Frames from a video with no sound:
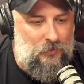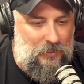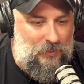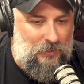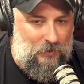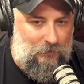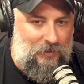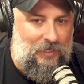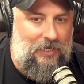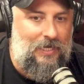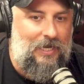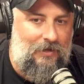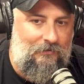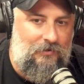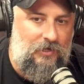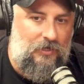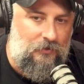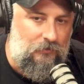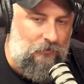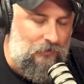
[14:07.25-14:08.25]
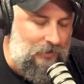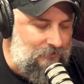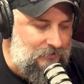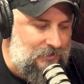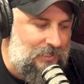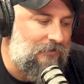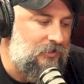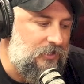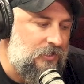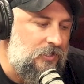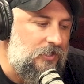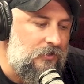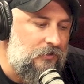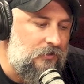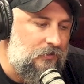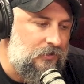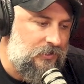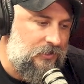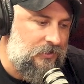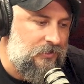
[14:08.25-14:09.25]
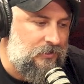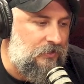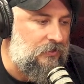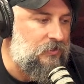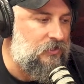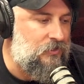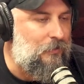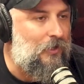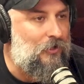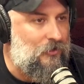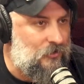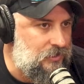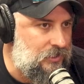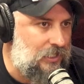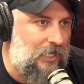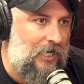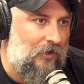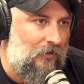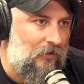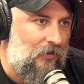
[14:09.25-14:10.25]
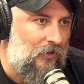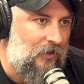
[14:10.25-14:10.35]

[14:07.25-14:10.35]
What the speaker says: But they have it on reefs, have it too. It's just on a smaller scale.